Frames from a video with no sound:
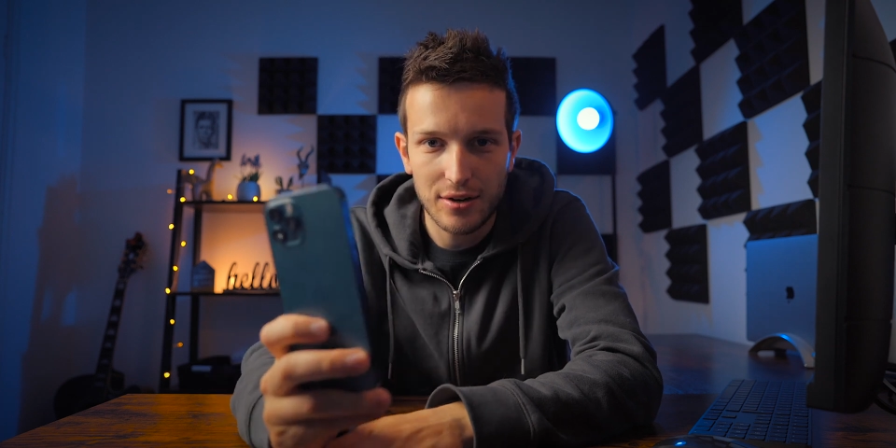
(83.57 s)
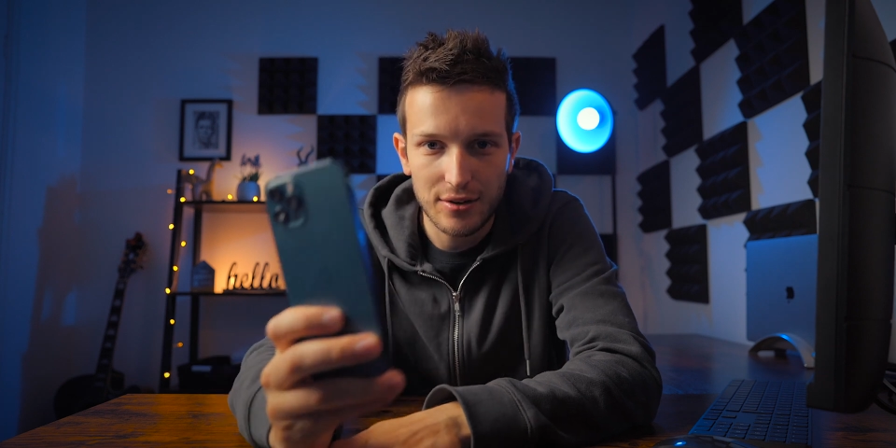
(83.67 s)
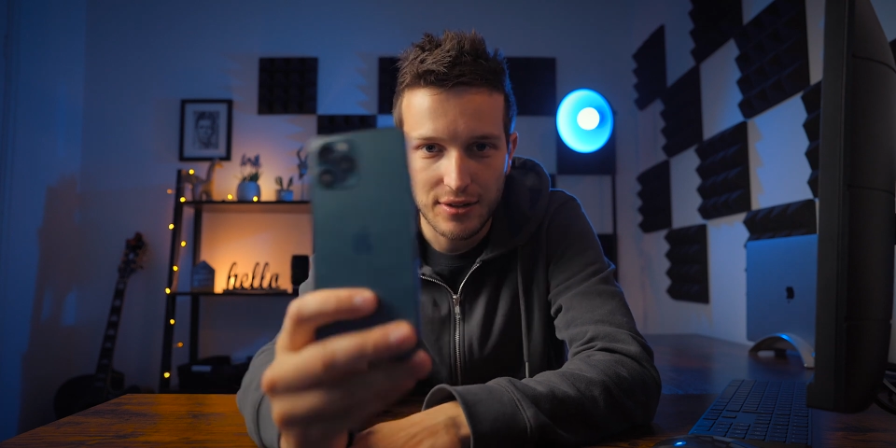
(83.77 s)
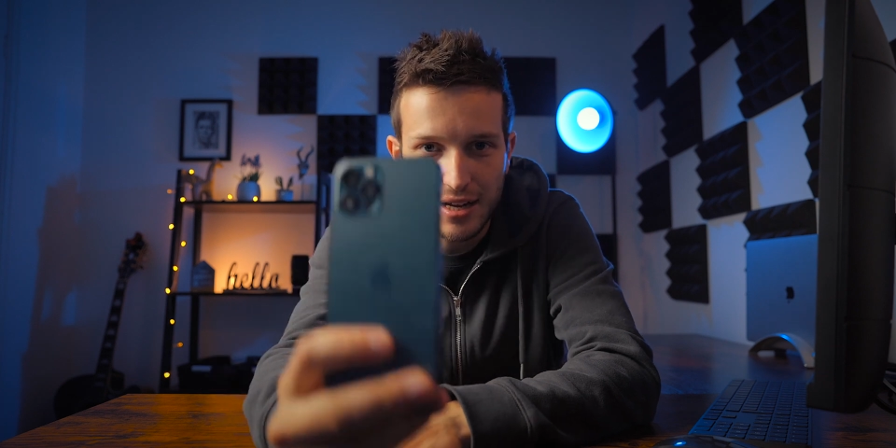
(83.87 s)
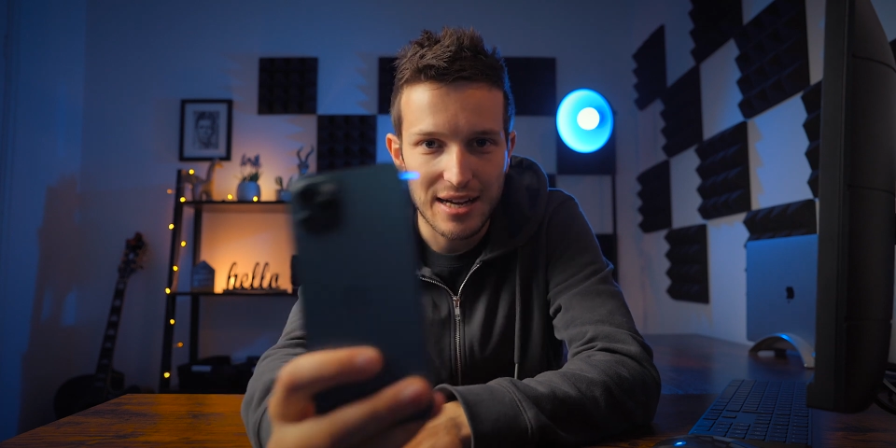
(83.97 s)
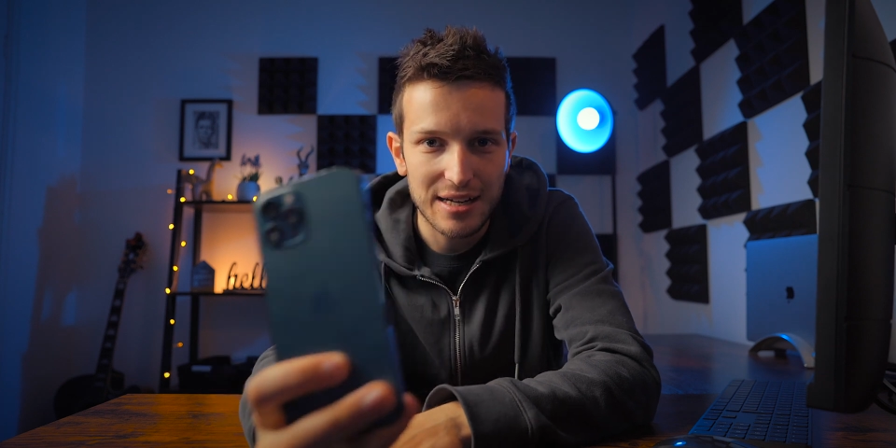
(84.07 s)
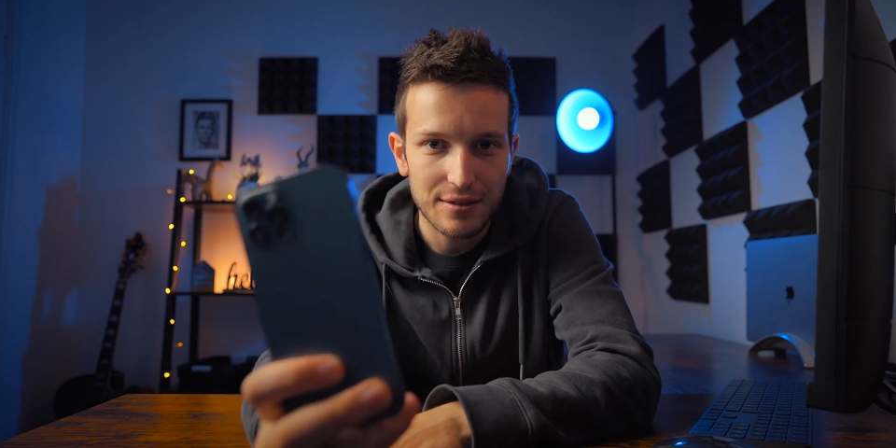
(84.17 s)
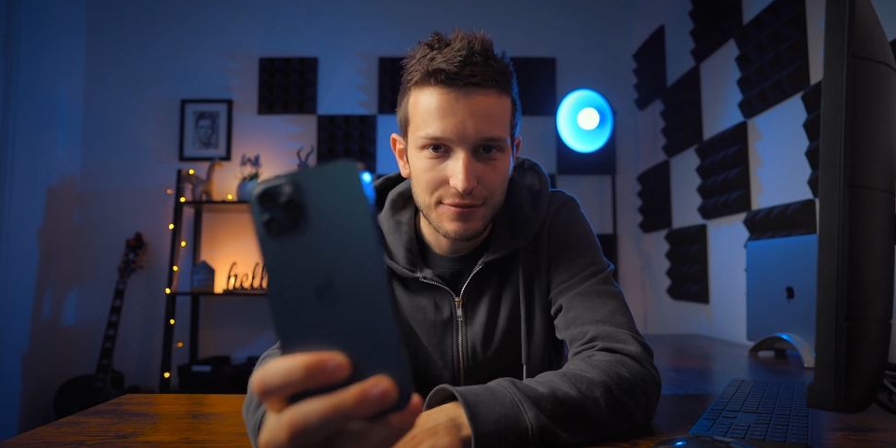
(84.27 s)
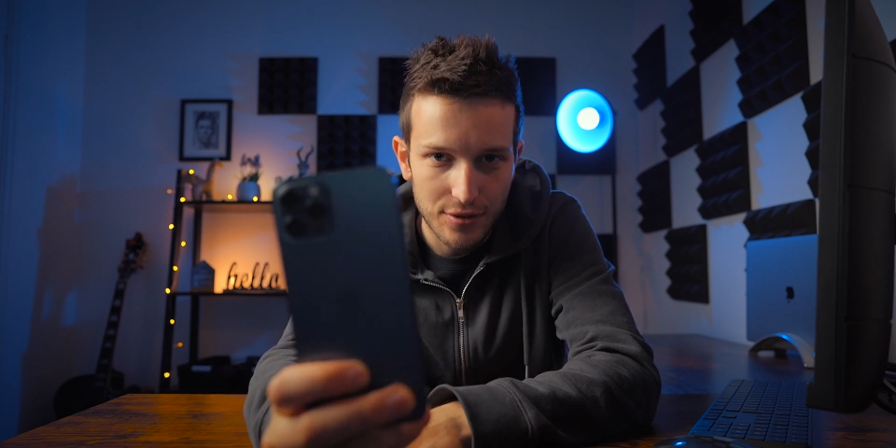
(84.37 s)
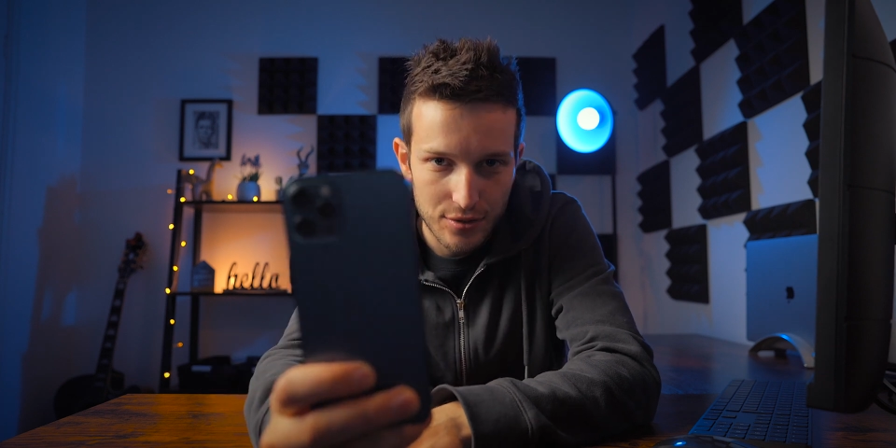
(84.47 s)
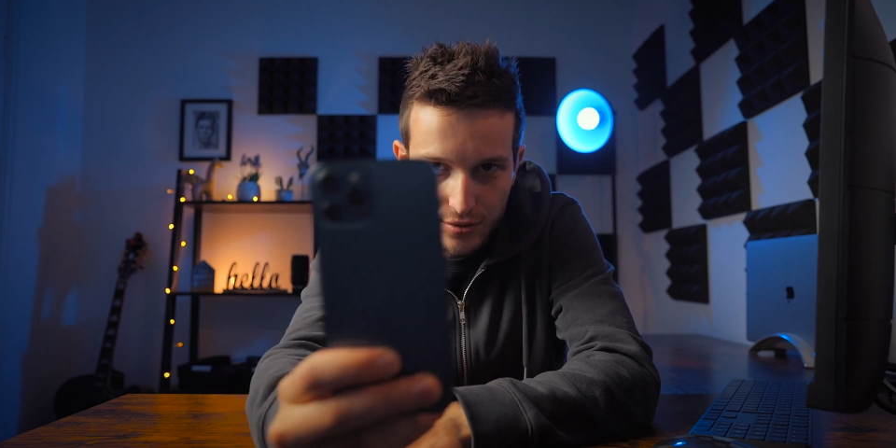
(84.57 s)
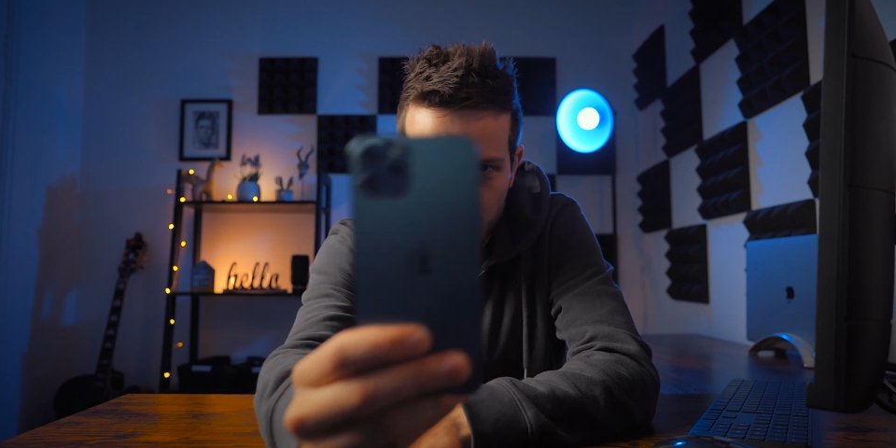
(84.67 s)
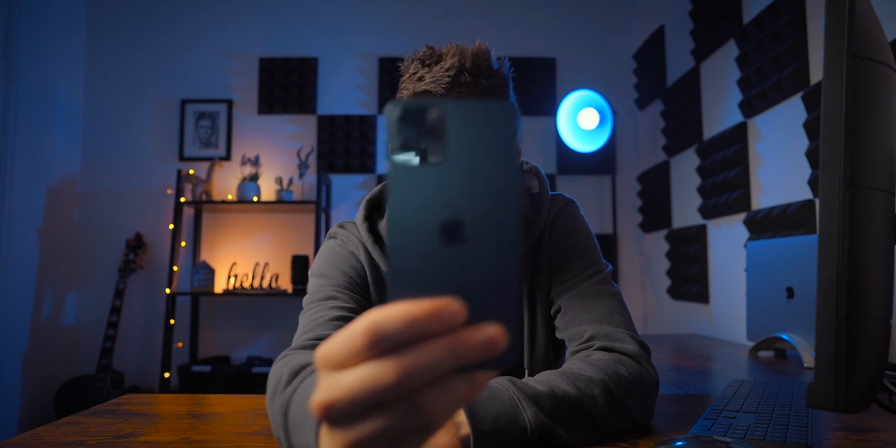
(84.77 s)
on the iPhone